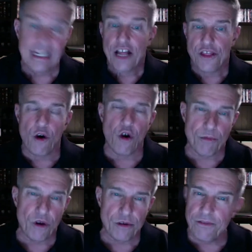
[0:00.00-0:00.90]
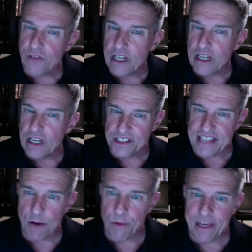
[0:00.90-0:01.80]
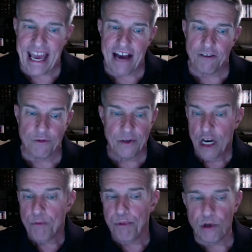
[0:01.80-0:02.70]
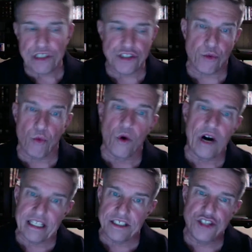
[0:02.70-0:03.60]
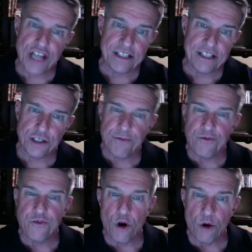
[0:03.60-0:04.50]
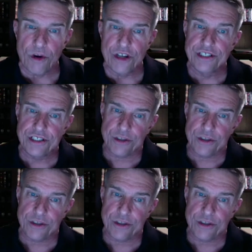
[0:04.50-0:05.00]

the hormonal flushes that we have push one gender forward